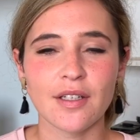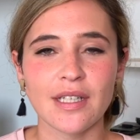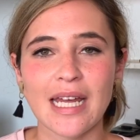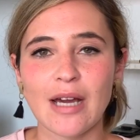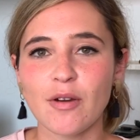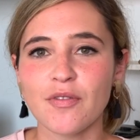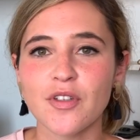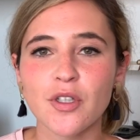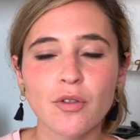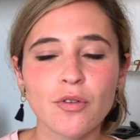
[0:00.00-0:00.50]
And
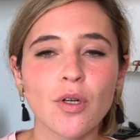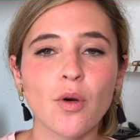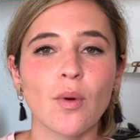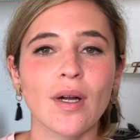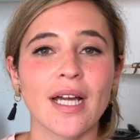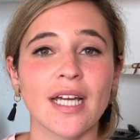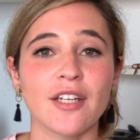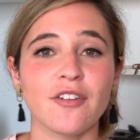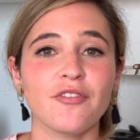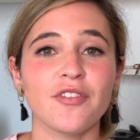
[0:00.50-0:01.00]
now, if you don't know
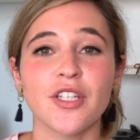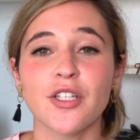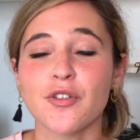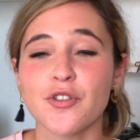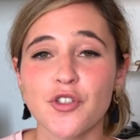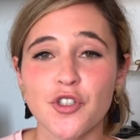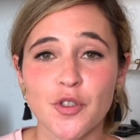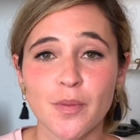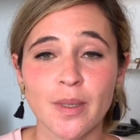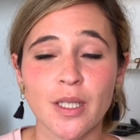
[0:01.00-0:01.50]
what kind of videos
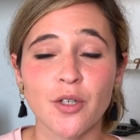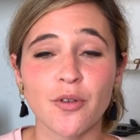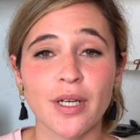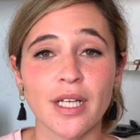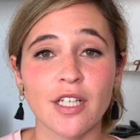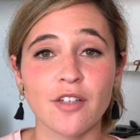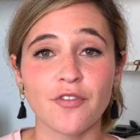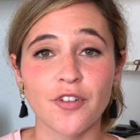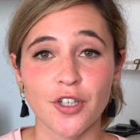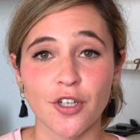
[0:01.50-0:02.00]
you should be
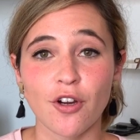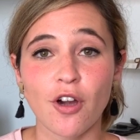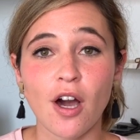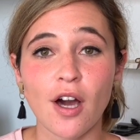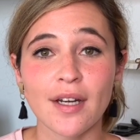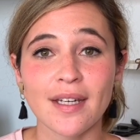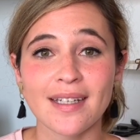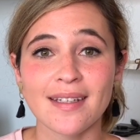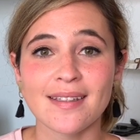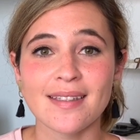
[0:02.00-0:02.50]
creating for your
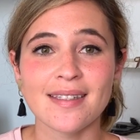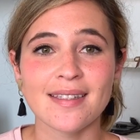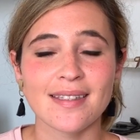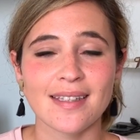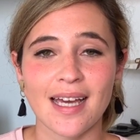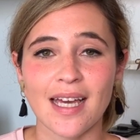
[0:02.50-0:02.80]
audience,